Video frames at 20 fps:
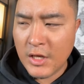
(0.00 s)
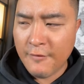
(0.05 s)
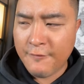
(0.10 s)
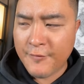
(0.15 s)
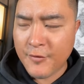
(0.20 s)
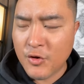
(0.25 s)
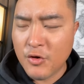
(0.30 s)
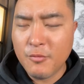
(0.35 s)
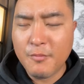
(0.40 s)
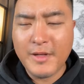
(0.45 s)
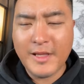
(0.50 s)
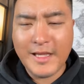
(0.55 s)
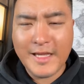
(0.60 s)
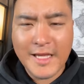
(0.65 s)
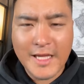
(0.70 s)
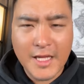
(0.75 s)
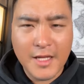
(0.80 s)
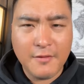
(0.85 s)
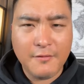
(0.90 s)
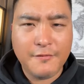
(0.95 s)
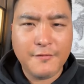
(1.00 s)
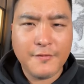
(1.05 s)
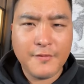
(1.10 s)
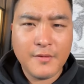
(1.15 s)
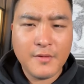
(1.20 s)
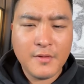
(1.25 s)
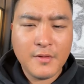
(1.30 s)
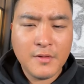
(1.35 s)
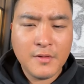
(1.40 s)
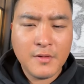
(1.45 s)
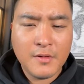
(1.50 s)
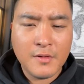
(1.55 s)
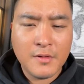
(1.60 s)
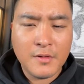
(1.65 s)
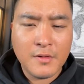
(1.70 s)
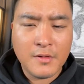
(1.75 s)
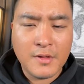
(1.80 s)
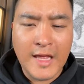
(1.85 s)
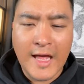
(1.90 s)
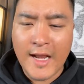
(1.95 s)
If you believe,
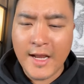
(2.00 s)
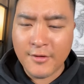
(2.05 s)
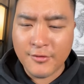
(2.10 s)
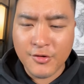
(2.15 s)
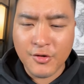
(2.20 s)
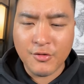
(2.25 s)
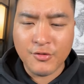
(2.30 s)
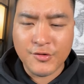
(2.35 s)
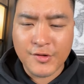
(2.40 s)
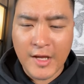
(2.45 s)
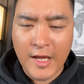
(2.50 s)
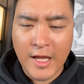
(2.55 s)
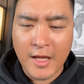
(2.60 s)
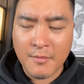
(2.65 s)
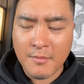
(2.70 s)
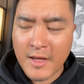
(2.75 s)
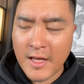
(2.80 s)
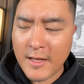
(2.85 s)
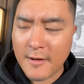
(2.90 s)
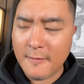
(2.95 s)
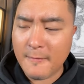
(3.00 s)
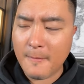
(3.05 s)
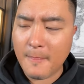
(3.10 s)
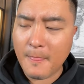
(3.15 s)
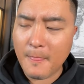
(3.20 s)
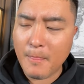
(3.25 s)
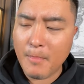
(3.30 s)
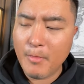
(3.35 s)
that is you, say amen.